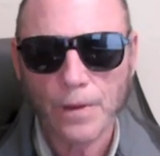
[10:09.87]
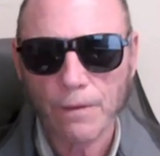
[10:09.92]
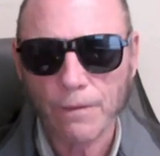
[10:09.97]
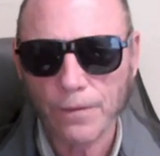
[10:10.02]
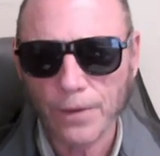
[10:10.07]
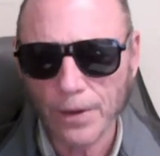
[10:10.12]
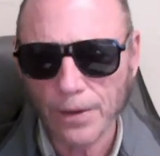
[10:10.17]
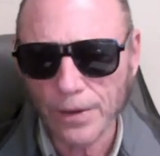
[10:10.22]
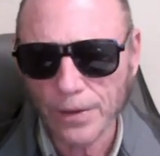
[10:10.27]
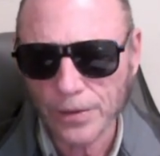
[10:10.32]

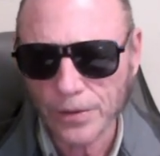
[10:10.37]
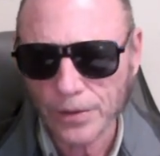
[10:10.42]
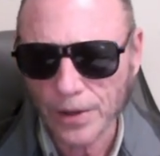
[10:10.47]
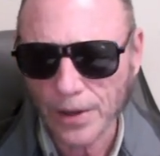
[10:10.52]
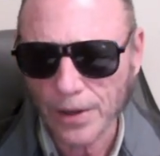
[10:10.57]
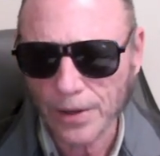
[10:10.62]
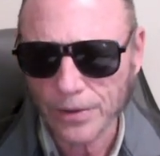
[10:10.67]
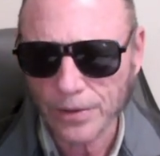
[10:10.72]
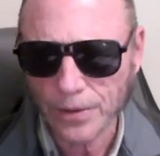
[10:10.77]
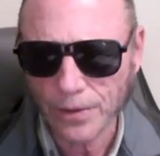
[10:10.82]

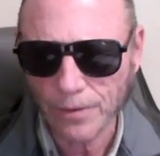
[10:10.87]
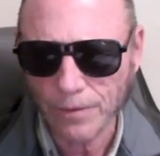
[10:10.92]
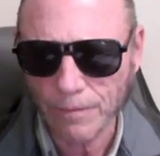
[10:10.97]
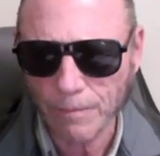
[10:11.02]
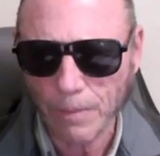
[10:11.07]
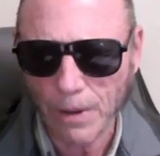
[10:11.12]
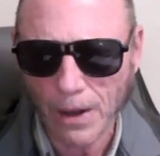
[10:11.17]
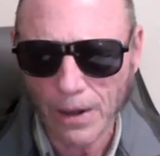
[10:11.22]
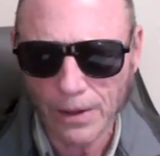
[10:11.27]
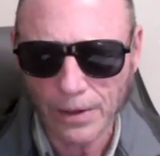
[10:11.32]
Vertices of
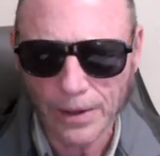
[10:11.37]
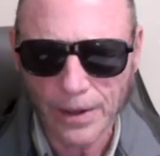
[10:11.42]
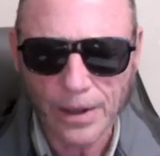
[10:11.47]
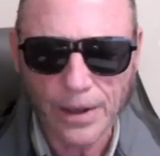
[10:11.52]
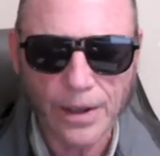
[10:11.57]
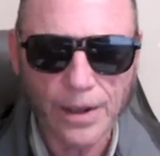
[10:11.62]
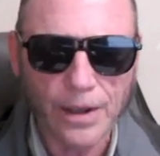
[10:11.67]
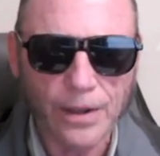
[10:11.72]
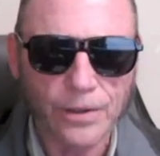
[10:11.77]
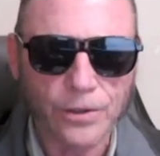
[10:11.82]

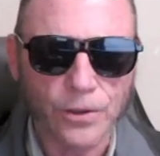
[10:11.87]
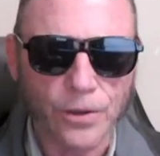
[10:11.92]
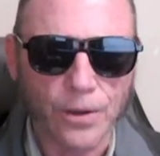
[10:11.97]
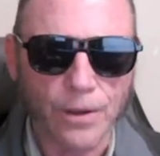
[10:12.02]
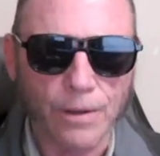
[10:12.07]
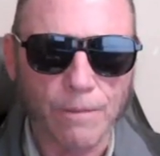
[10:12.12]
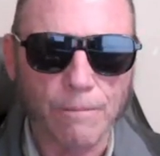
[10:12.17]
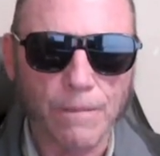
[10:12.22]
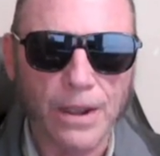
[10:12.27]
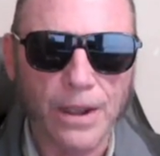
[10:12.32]

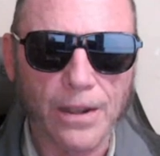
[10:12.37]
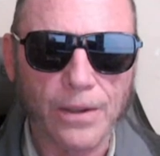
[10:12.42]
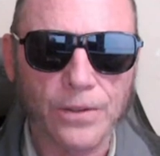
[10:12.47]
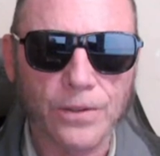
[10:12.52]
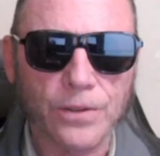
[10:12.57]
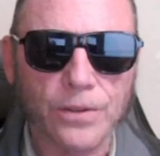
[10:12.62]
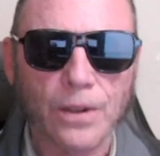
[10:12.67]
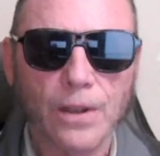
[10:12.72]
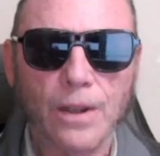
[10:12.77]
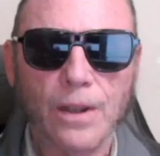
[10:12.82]
polyhedra
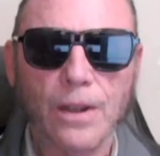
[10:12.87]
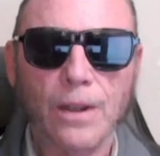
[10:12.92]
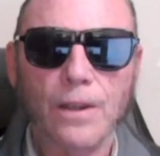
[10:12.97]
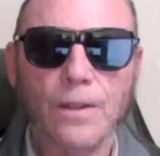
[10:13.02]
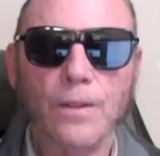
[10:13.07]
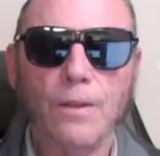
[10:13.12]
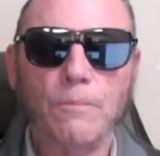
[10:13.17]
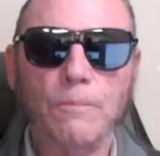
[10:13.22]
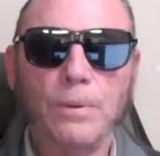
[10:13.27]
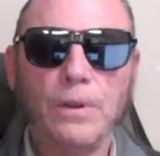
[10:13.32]
means
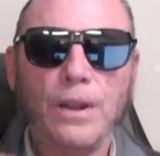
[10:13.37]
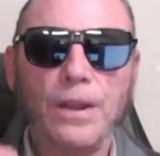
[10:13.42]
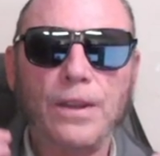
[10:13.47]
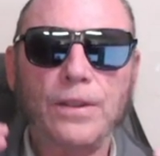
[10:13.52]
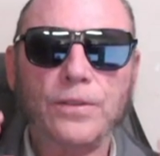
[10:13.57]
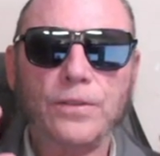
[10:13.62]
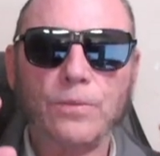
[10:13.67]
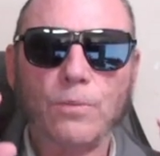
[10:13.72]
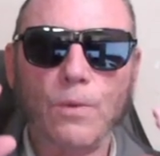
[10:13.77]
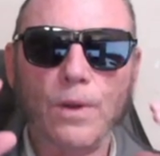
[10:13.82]
the
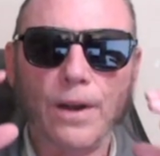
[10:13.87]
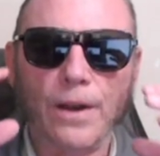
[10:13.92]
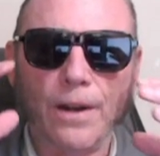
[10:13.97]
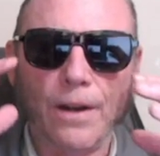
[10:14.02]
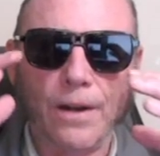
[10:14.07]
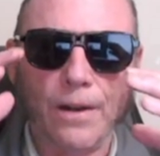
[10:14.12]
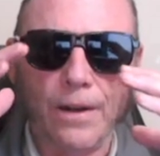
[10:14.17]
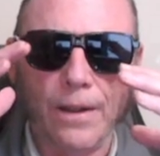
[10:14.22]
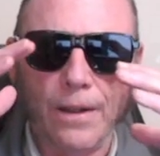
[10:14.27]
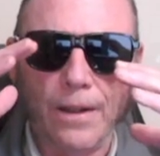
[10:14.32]
place
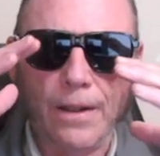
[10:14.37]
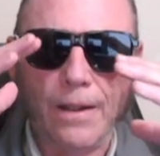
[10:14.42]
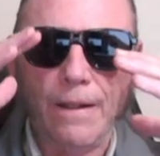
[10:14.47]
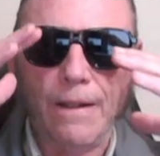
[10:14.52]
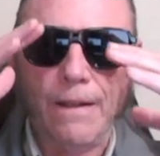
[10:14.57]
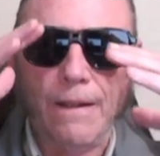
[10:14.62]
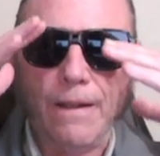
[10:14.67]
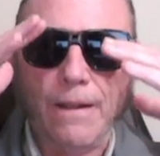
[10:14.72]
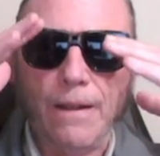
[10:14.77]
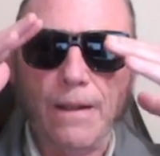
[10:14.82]
where
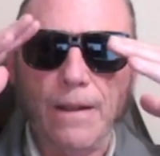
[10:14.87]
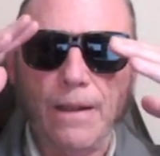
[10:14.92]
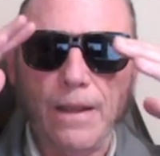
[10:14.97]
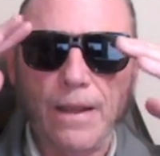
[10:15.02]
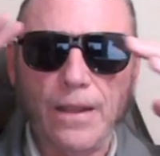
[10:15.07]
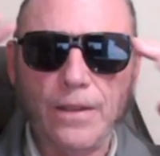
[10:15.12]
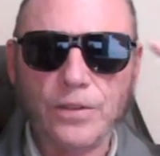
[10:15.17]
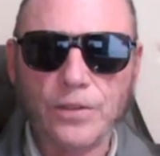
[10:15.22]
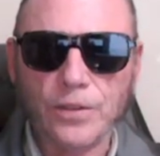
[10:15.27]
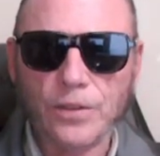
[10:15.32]

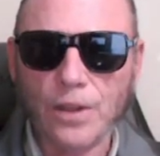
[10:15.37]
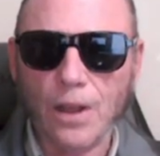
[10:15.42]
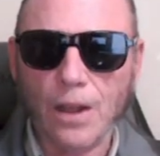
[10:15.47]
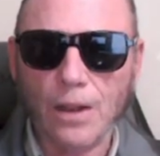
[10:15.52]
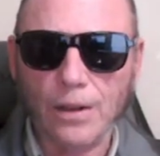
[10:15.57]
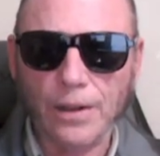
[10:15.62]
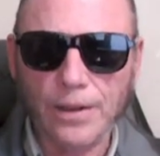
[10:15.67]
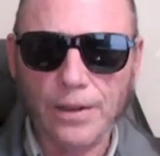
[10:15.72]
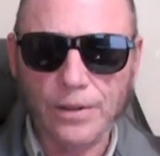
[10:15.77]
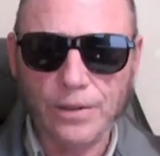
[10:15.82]
a
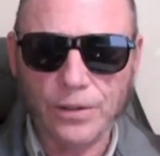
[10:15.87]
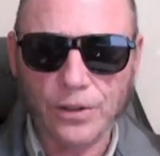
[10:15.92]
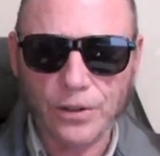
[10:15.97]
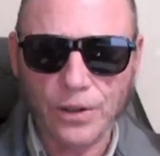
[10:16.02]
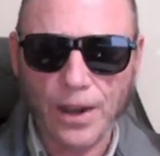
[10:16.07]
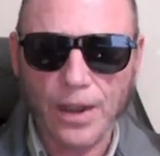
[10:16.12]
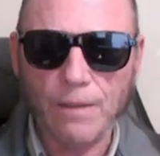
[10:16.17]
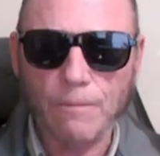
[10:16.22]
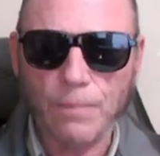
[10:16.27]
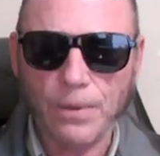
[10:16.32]
solid
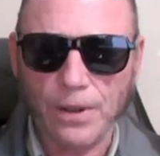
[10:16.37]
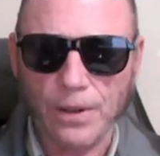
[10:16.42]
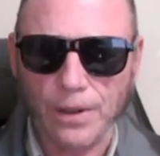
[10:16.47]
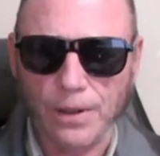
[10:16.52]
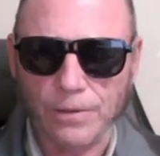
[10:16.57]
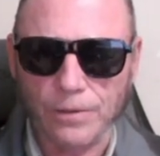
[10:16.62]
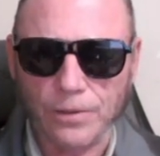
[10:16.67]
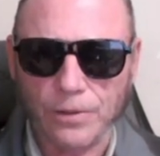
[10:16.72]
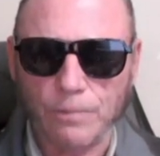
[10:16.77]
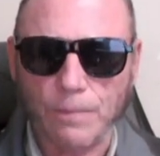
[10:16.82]
shape
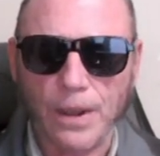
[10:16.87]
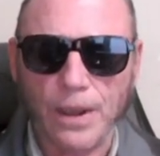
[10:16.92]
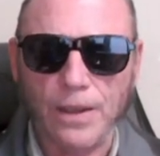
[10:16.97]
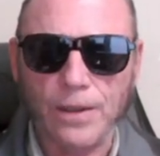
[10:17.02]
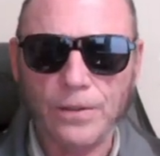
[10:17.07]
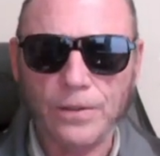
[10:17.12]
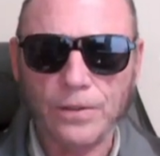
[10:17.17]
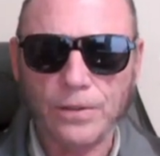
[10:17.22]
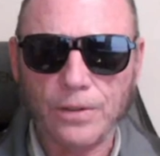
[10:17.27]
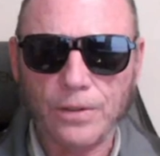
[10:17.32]
in
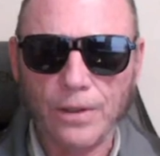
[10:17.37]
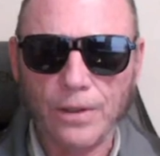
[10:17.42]
space,